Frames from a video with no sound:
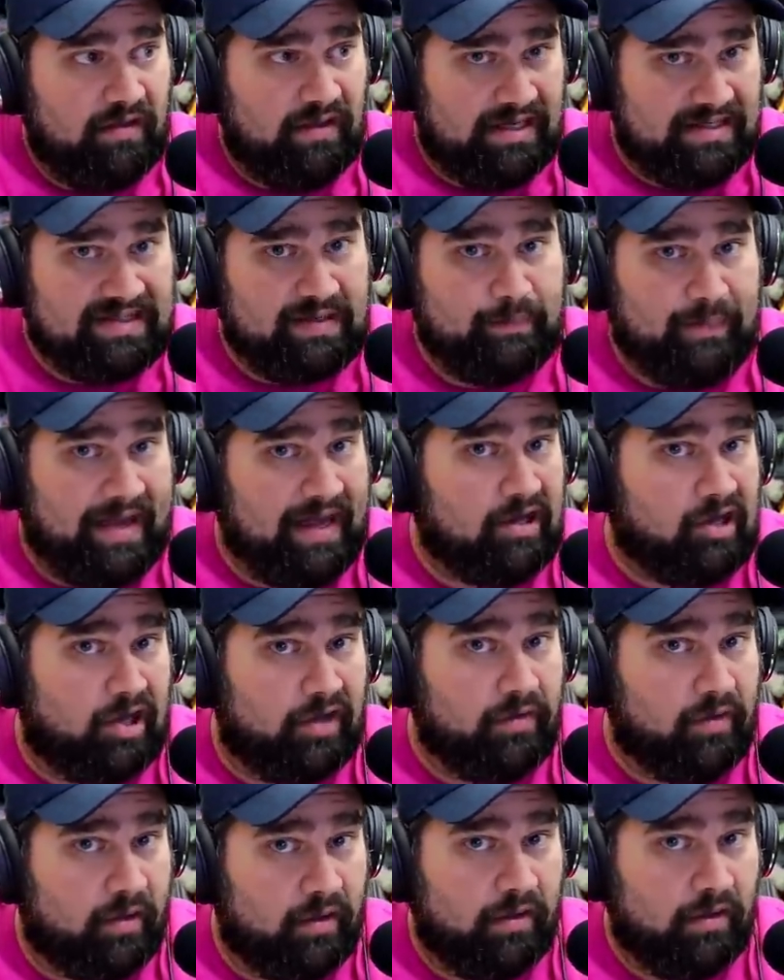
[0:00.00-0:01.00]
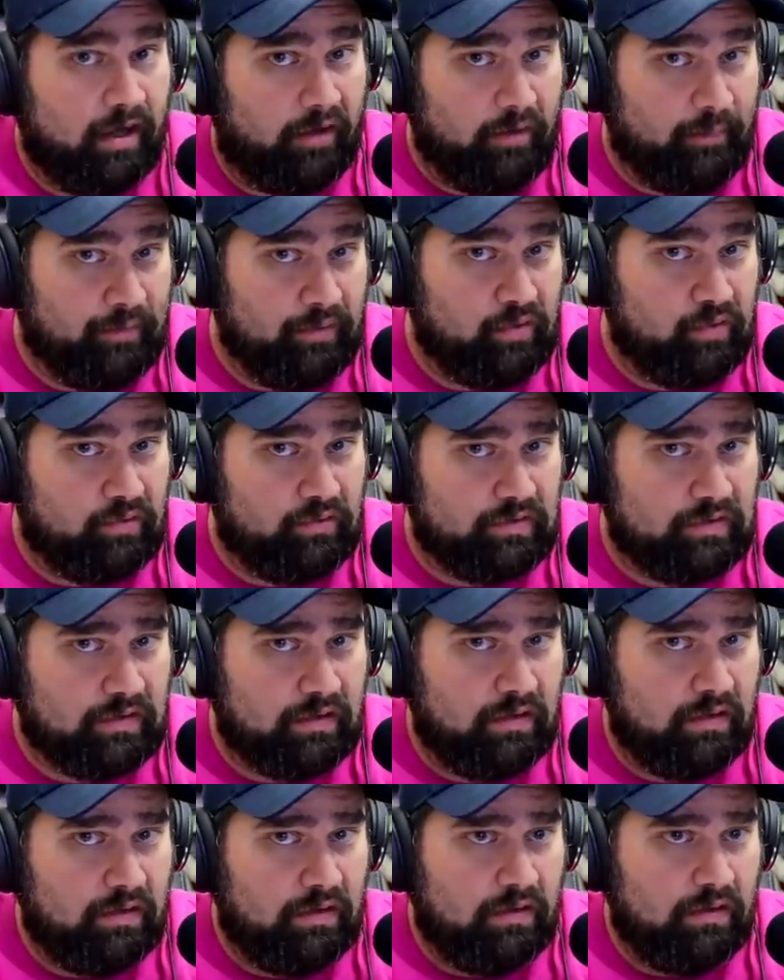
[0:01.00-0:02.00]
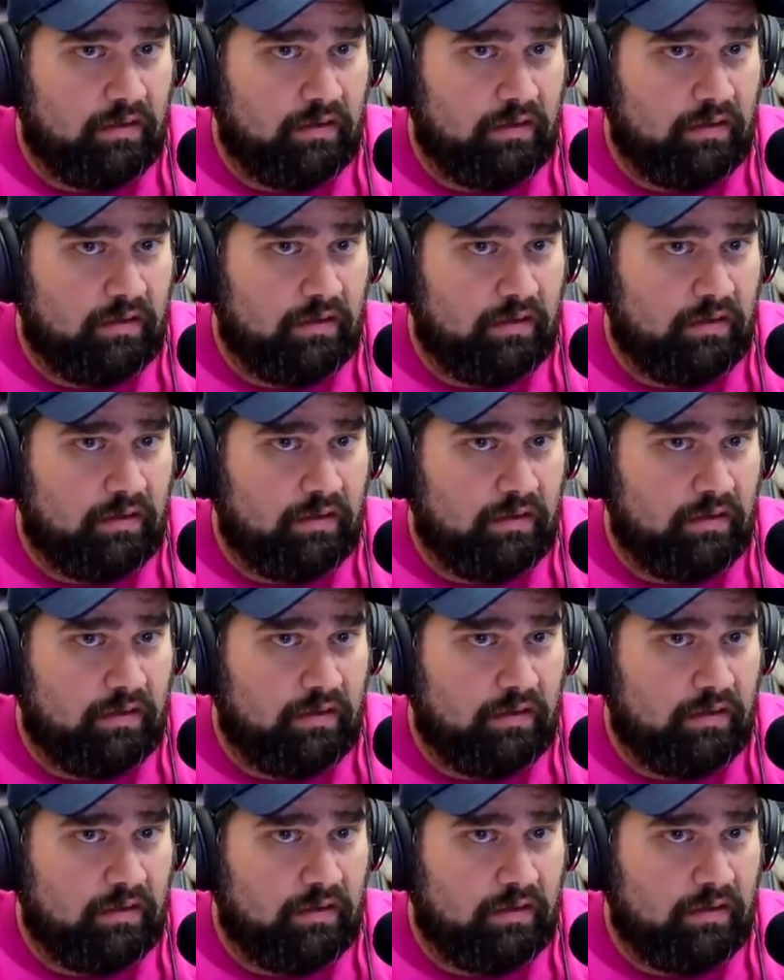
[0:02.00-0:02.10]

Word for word: isn't back on the on the booze